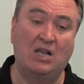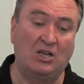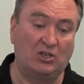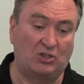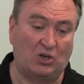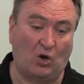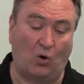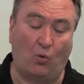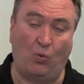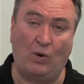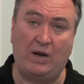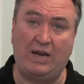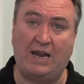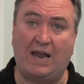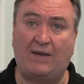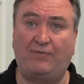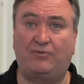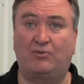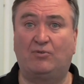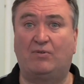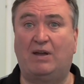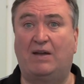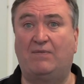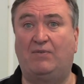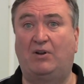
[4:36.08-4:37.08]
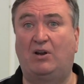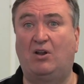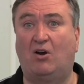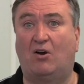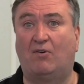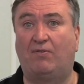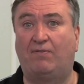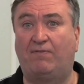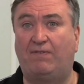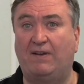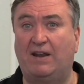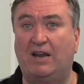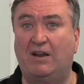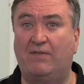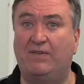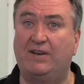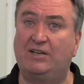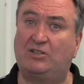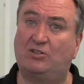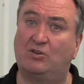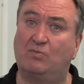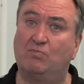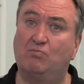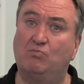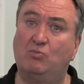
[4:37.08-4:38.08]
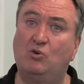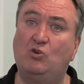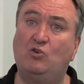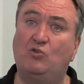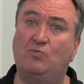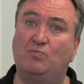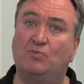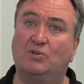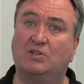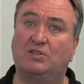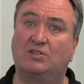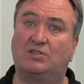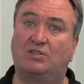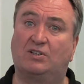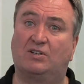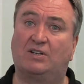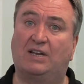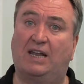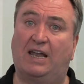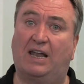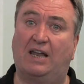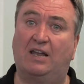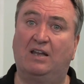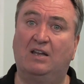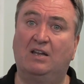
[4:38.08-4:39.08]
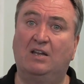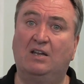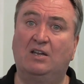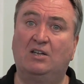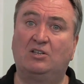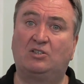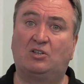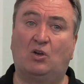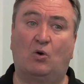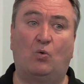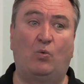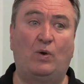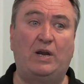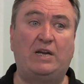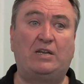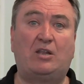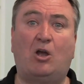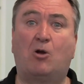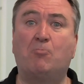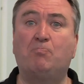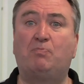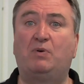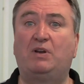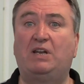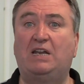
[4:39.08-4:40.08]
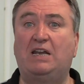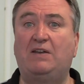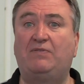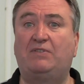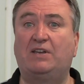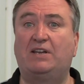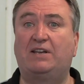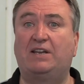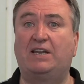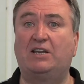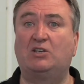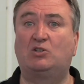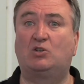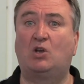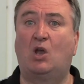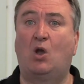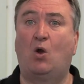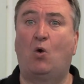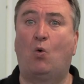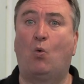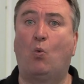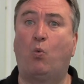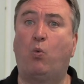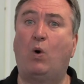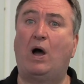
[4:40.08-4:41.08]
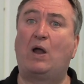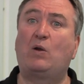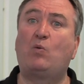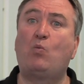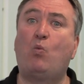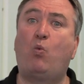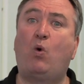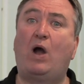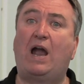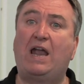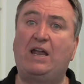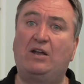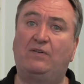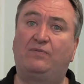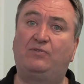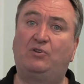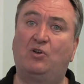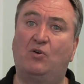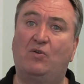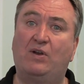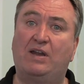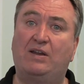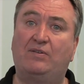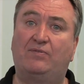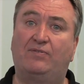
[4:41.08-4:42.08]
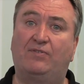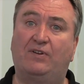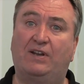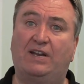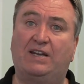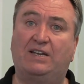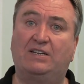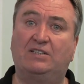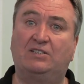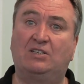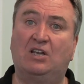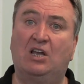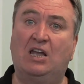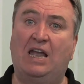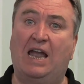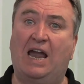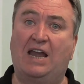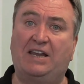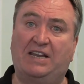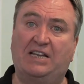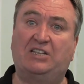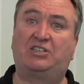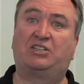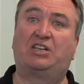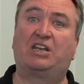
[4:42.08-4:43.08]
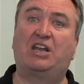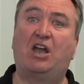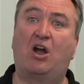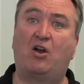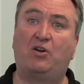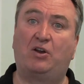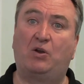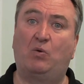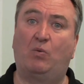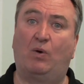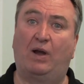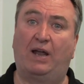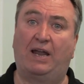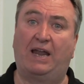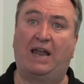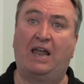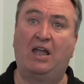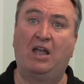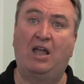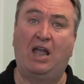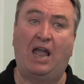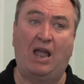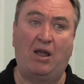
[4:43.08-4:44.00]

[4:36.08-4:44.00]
So we have to have a lot of theories and movements on that. So we don't believe that there's one way of doing things and it's the only way.